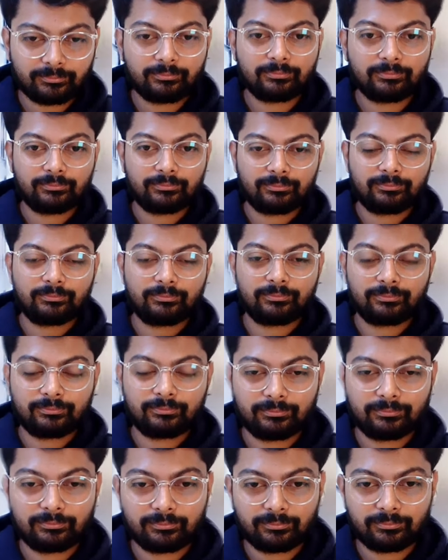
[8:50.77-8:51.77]

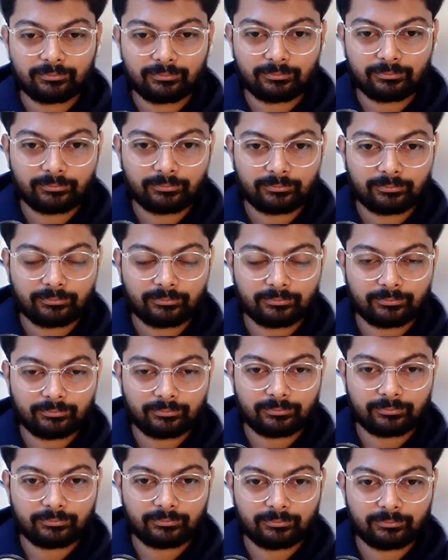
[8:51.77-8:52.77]

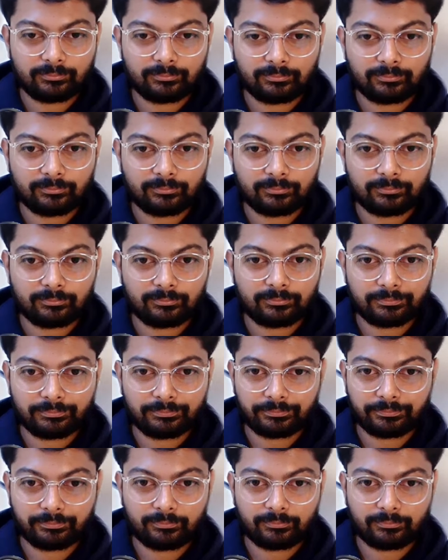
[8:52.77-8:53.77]

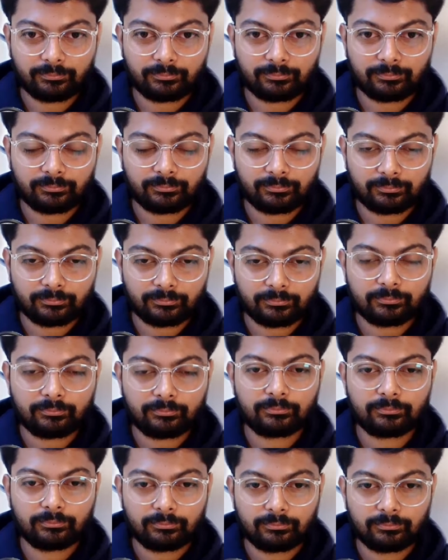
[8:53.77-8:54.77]

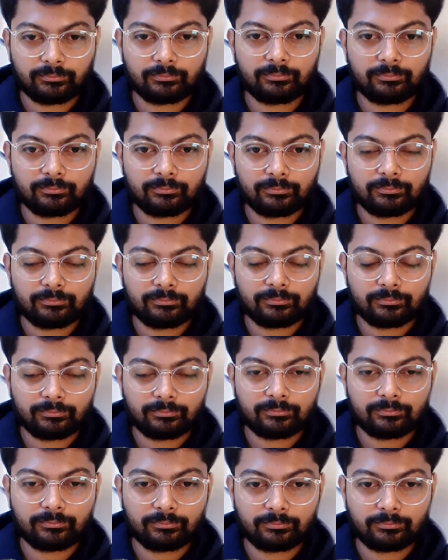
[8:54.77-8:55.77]

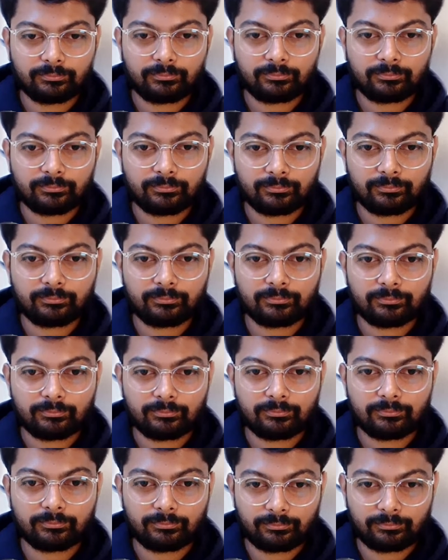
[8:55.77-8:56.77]

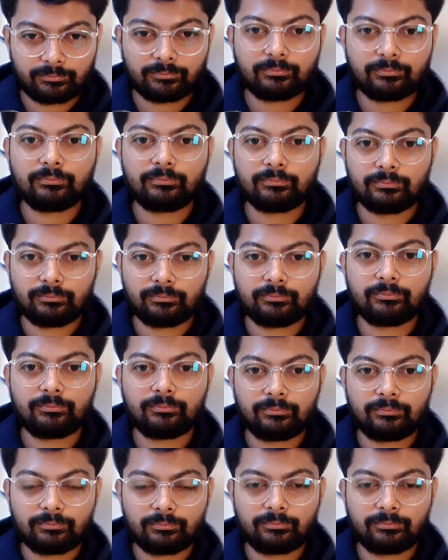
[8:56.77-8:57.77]

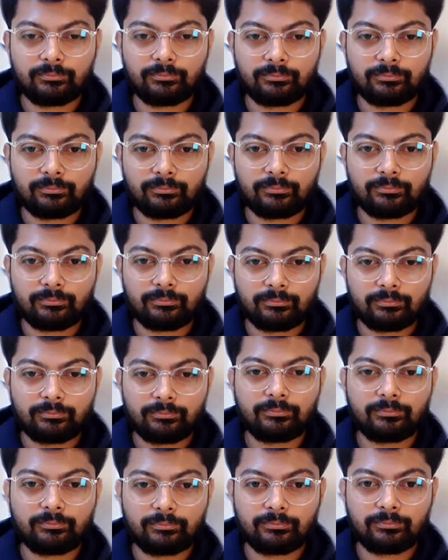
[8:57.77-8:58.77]
(not speaking)